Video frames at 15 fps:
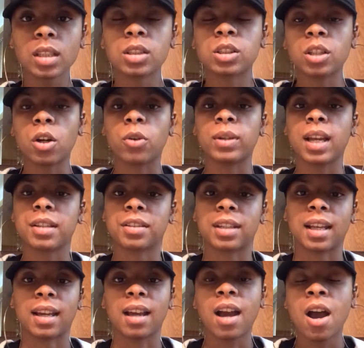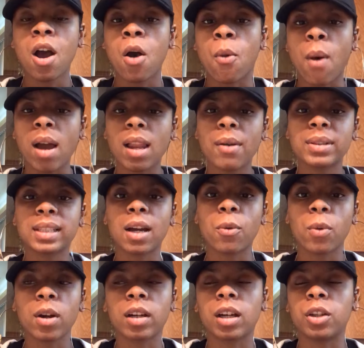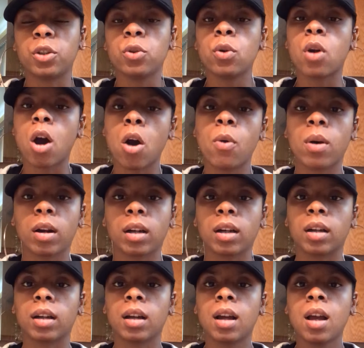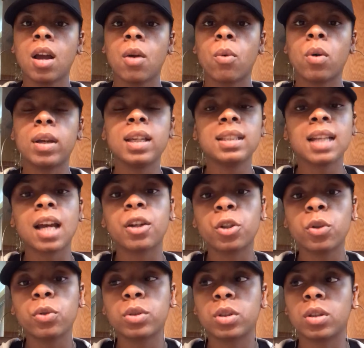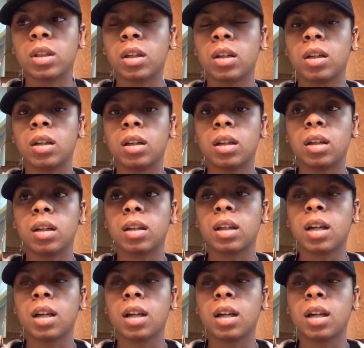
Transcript: so yesterday, while I was at work, a new coworker. Well, he's not new to the